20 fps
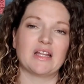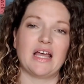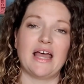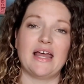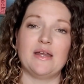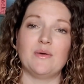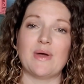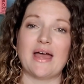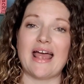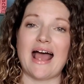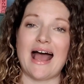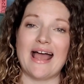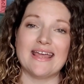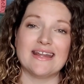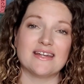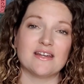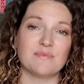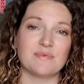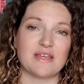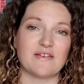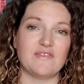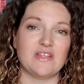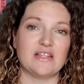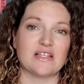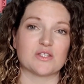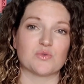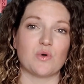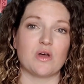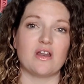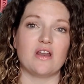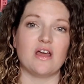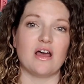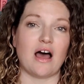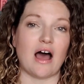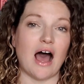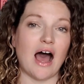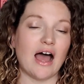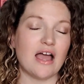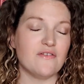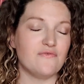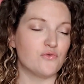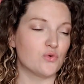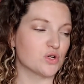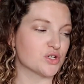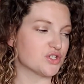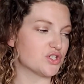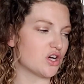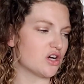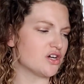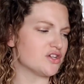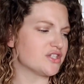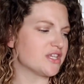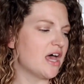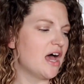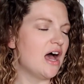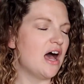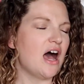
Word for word: anyway, I ended up giving this one a high four stars.